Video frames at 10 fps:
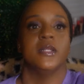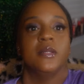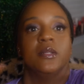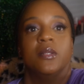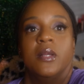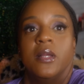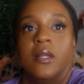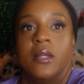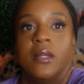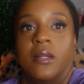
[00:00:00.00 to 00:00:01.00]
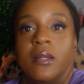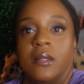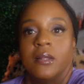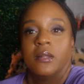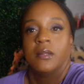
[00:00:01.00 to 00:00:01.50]

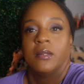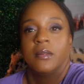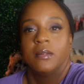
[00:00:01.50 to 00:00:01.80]
Nothing is said.